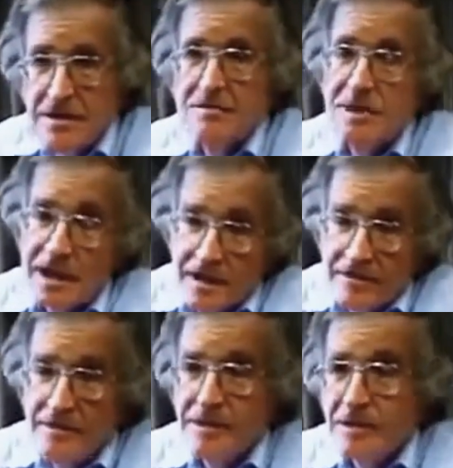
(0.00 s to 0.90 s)
So plenty
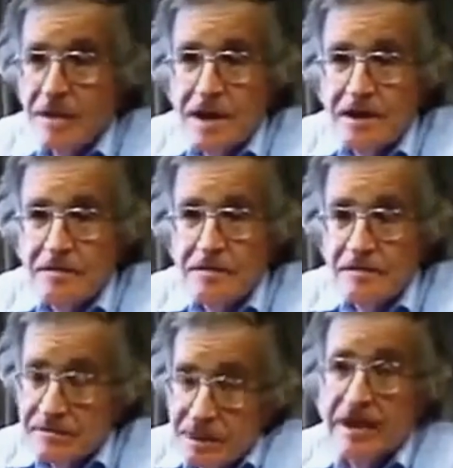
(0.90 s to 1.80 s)
of them are
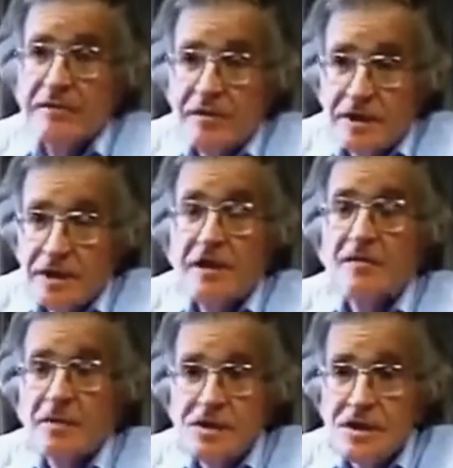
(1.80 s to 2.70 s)
around. Like, you
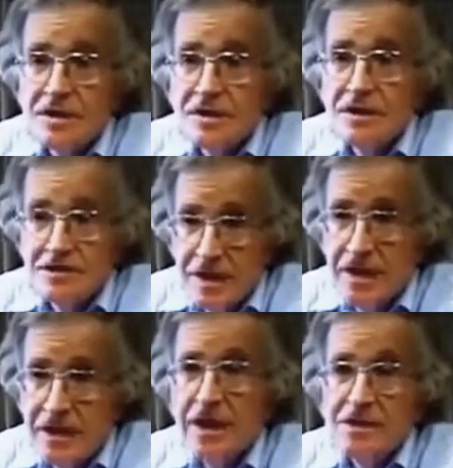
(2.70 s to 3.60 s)
go to Brazil, you
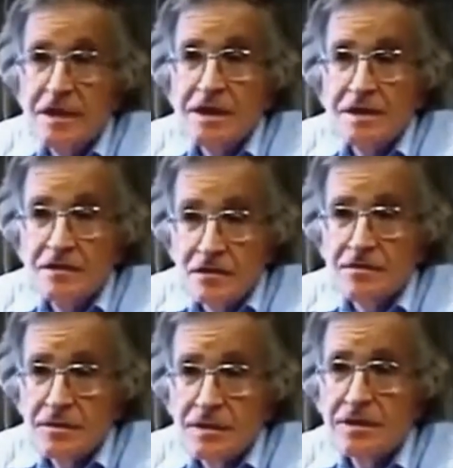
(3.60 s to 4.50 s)
find Nazi
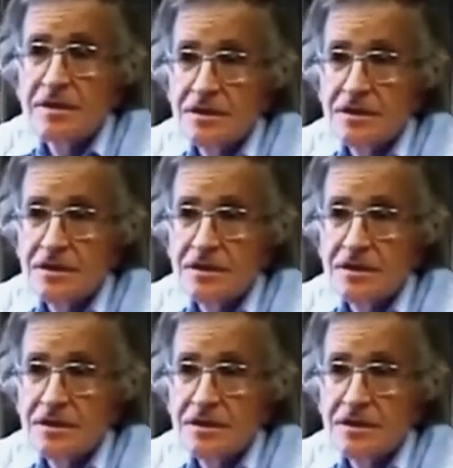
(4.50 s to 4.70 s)
groups,